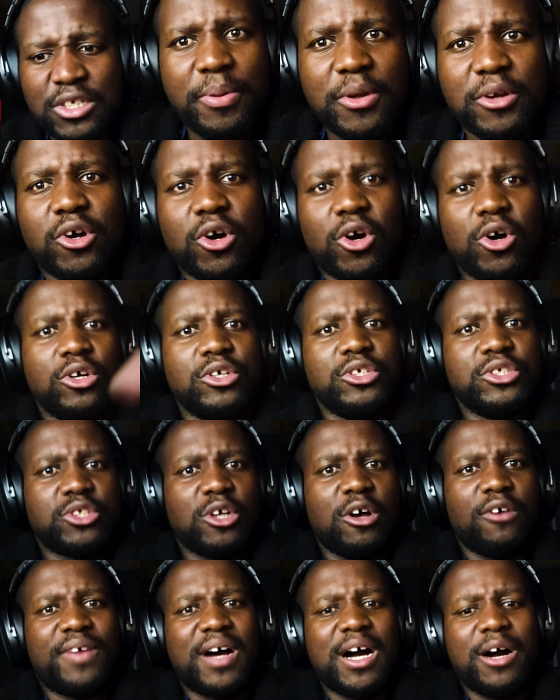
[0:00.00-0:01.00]
because
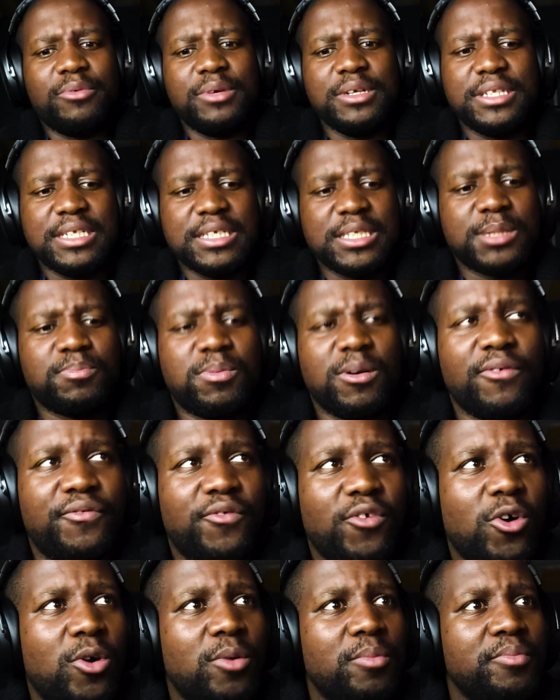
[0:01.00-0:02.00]
of how it is
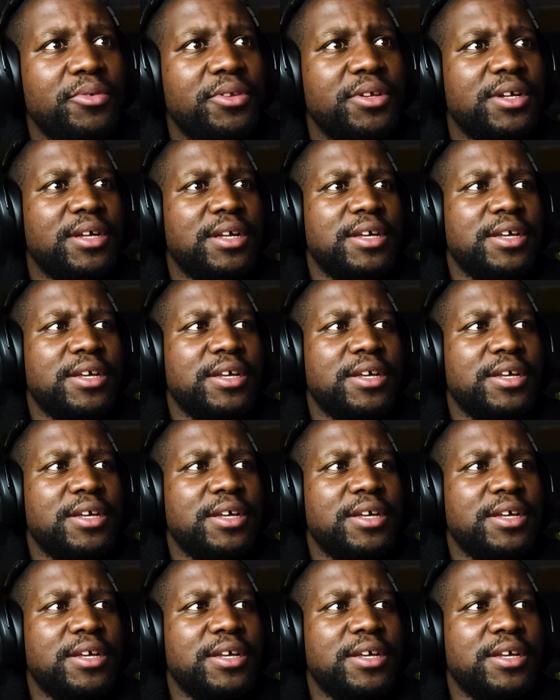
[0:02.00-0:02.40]
performed